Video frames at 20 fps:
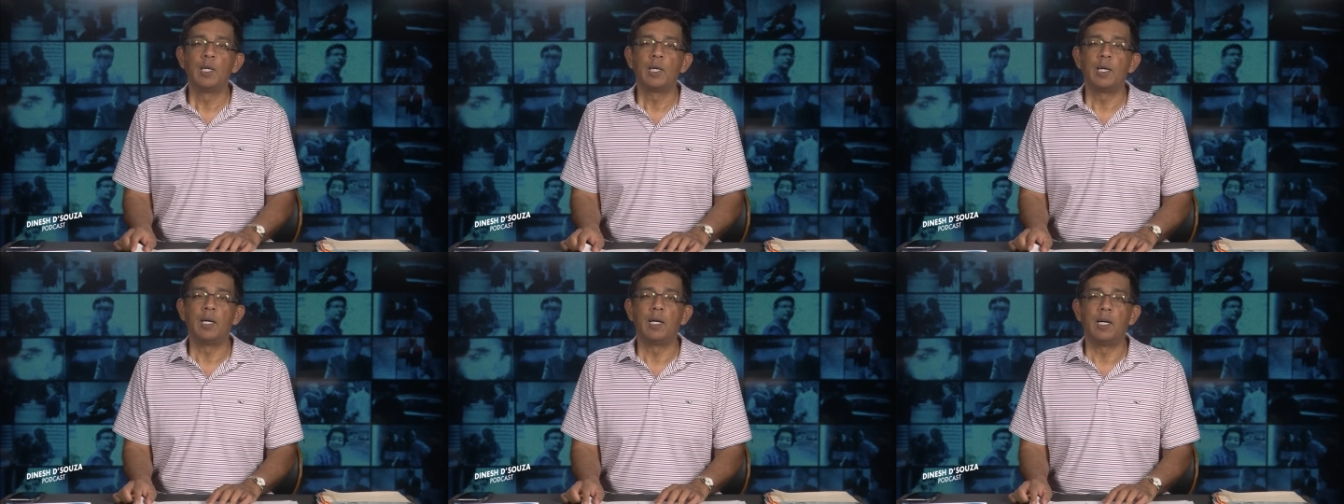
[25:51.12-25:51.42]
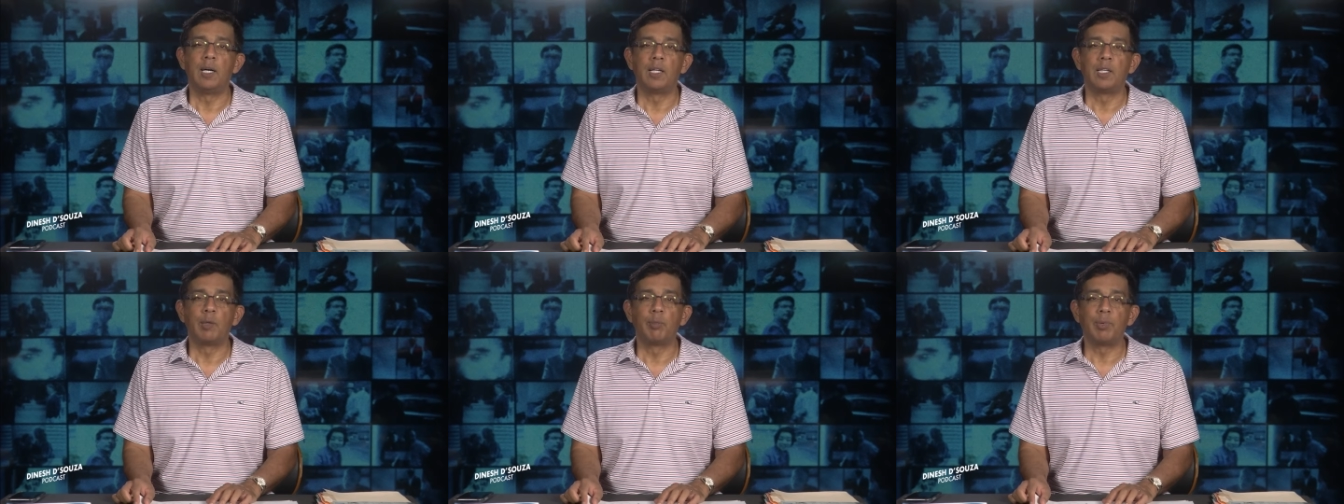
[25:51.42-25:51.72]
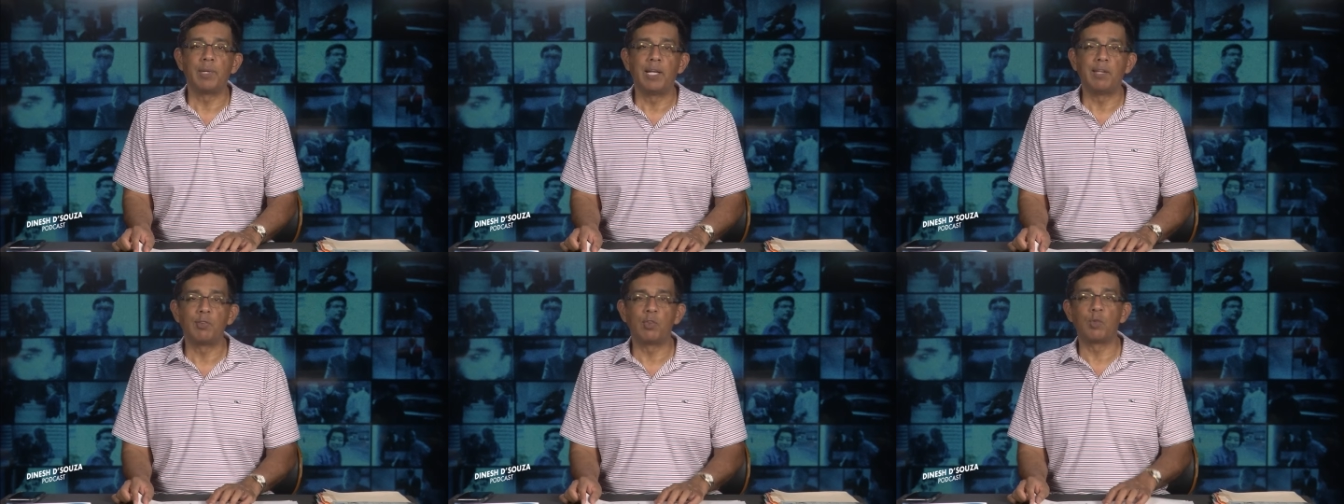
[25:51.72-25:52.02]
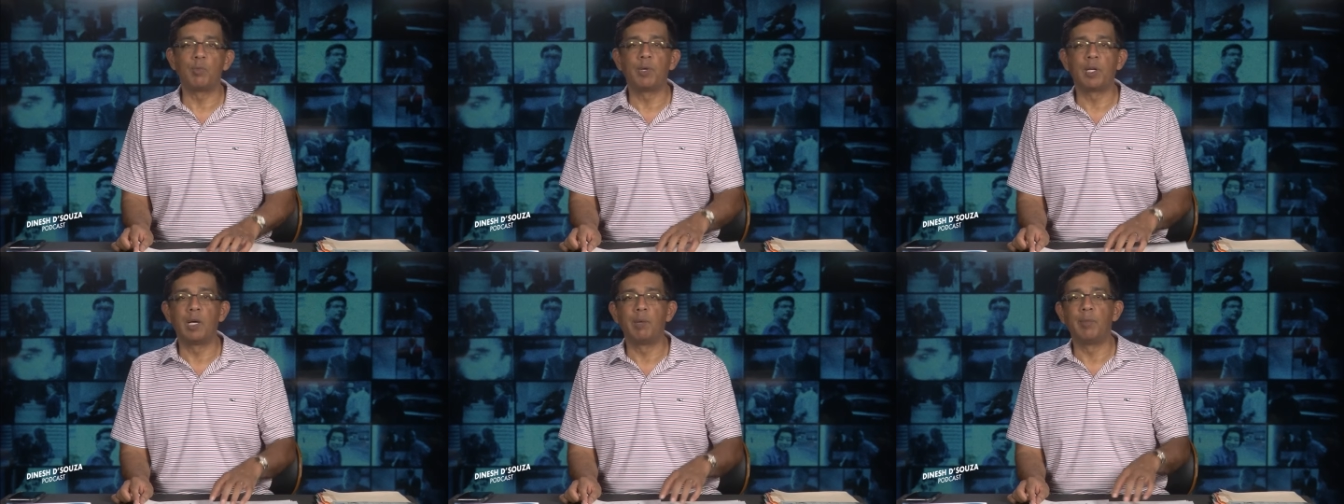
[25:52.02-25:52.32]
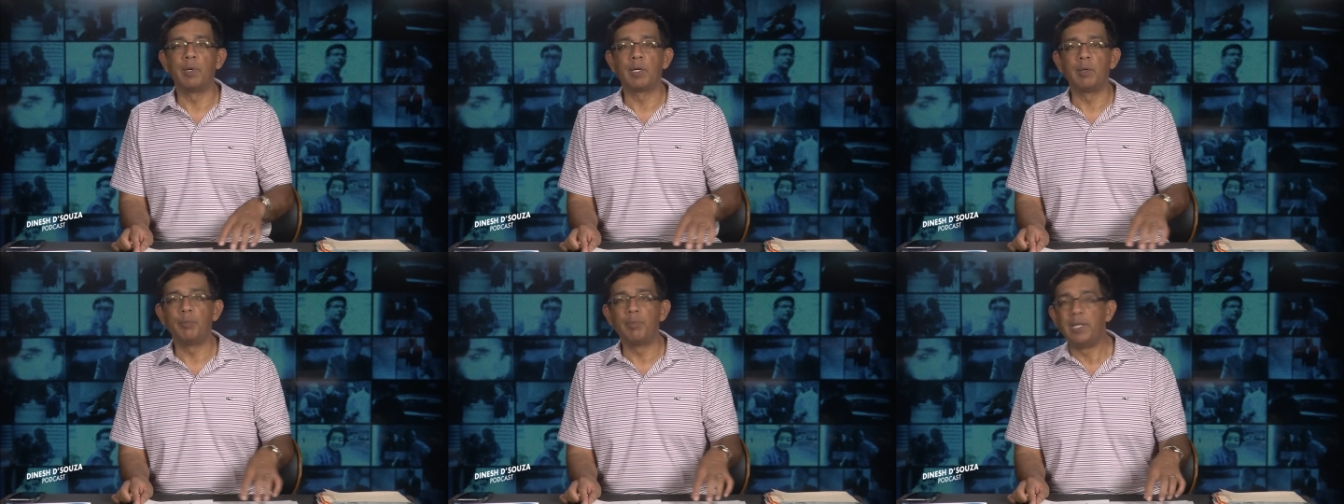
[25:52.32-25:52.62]
The place has become
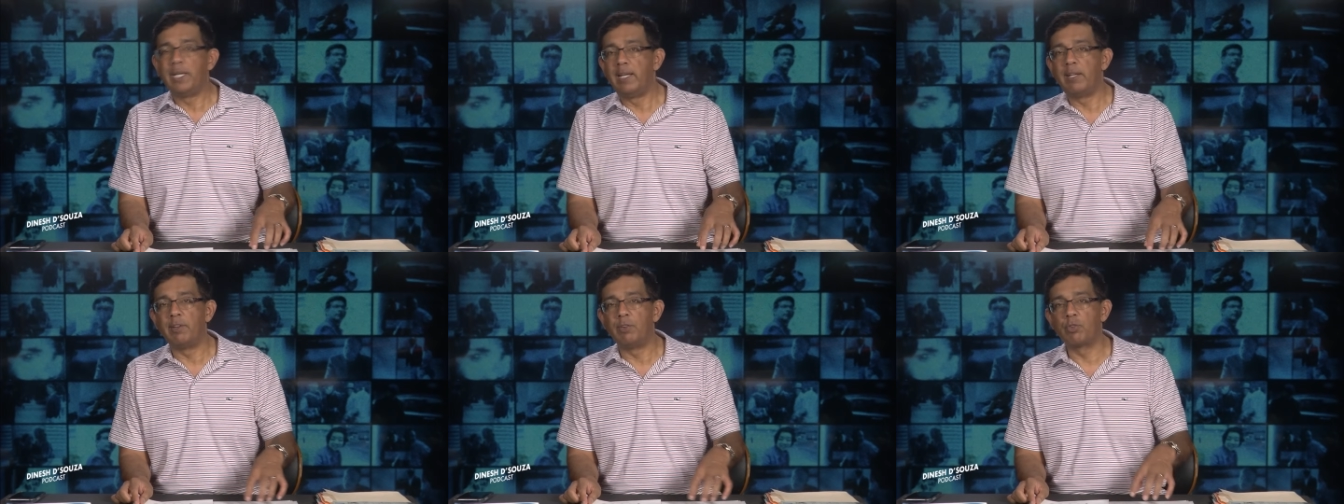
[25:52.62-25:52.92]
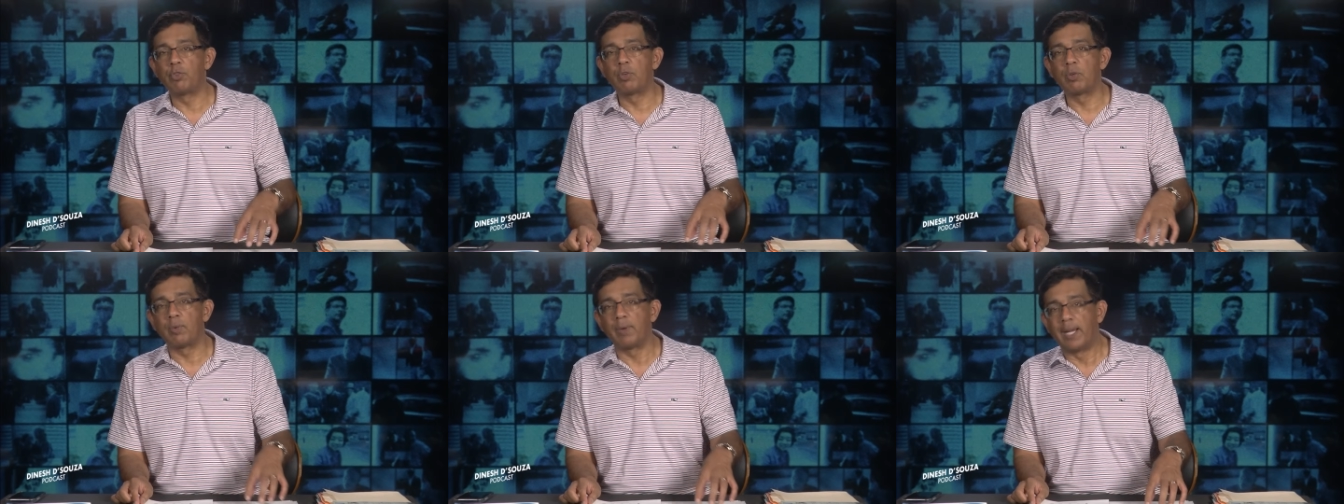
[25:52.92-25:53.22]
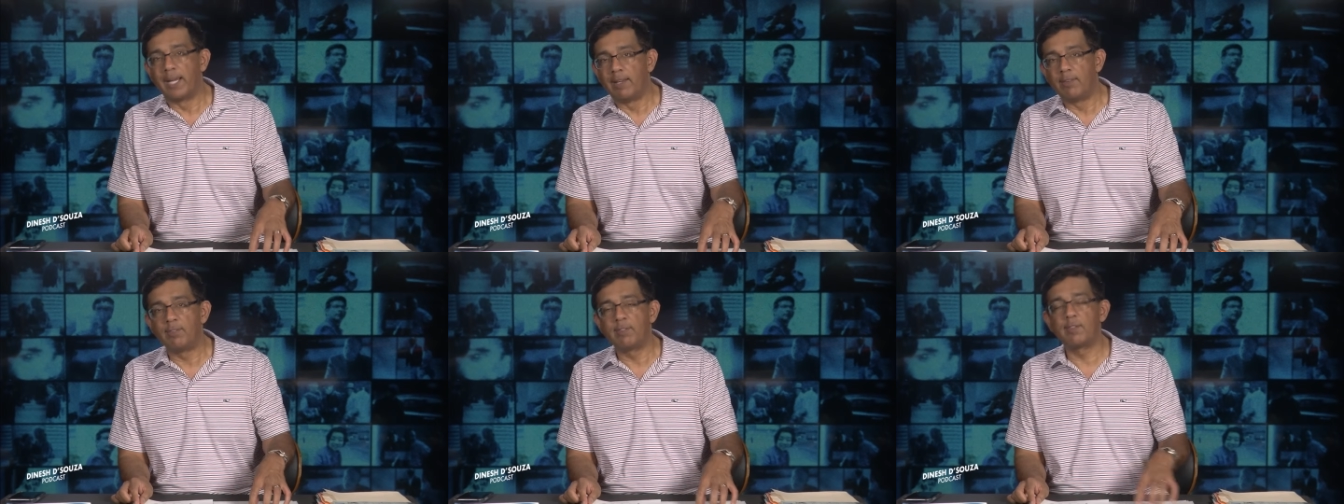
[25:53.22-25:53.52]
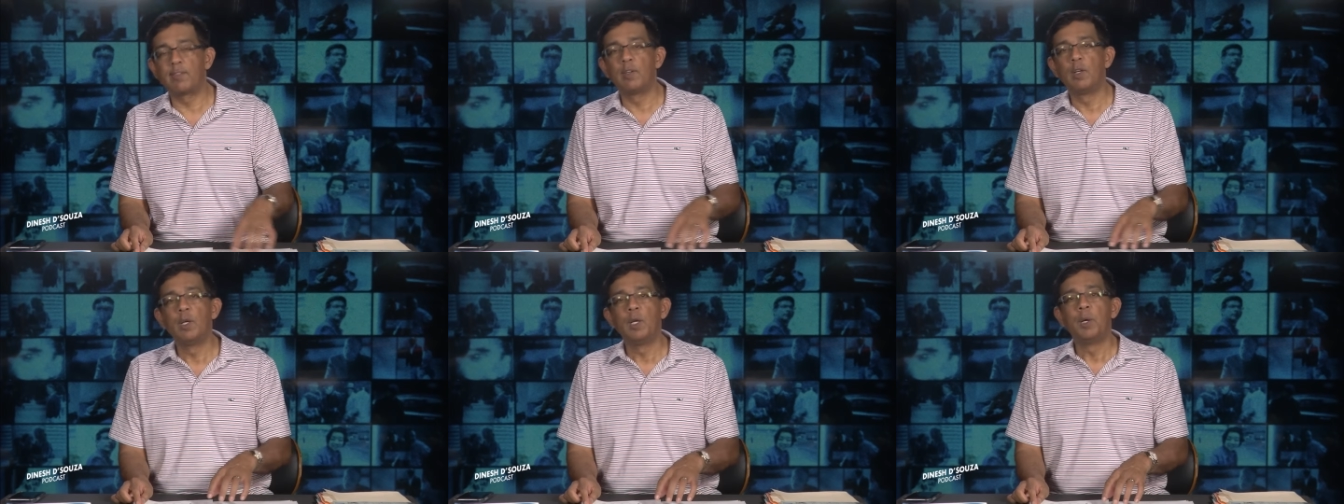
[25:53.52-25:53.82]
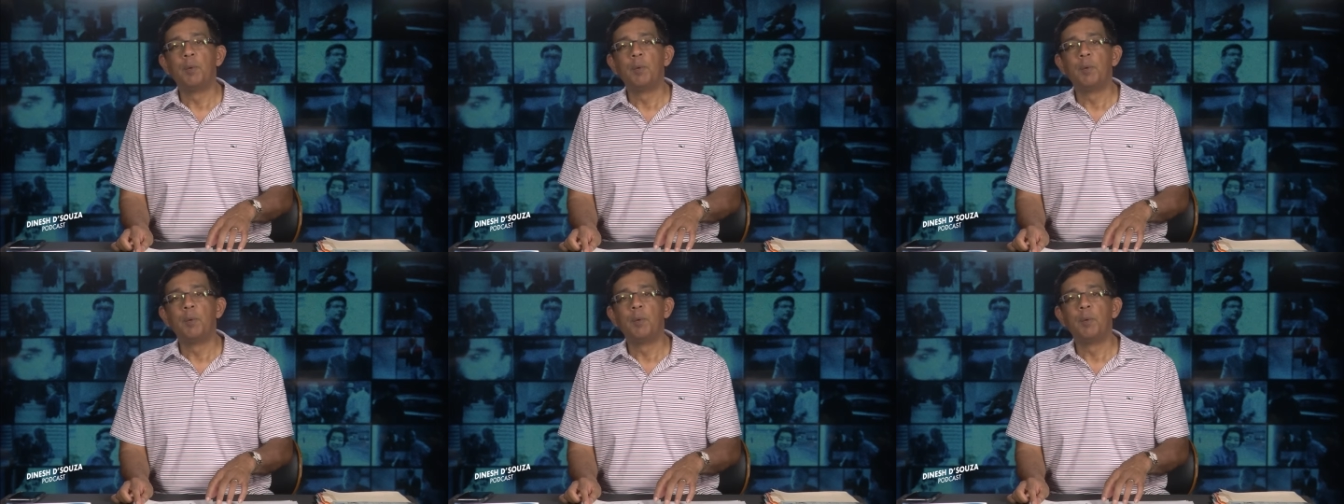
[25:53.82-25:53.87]
a complete disgrace.